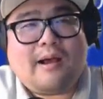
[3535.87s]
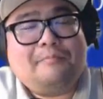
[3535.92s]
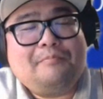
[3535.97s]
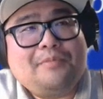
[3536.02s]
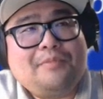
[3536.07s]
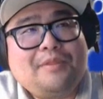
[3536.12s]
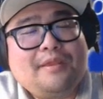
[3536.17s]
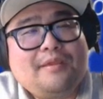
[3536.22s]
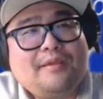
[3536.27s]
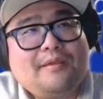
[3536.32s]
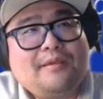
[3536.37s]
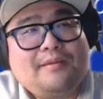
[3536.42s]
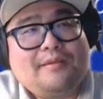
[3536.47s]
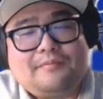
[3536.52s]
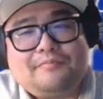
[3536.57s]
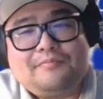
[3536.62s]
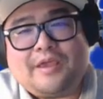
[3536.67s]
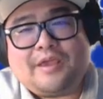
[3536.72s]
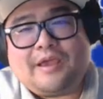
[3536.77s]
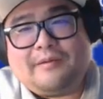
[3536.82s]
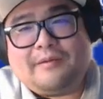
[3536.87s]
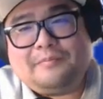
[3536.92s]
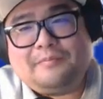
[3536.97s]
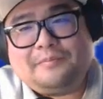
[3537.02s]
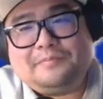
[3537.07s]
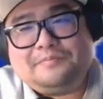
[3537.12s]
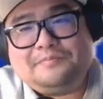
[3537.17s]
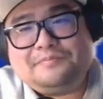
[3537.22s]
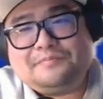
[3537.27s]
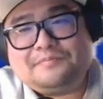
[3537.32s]
I love about
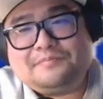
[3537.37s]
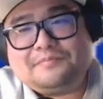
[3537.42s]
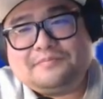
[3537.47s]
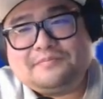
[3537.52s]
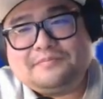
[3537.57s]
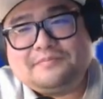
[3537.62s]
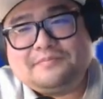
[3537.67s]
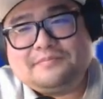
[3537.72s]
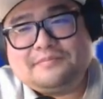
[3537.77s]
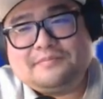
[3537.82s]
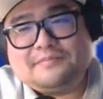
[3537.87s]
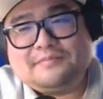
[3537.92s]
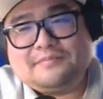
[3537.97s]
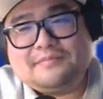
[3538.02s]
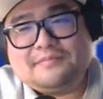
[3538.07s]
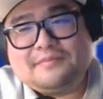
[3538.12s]
your posts, your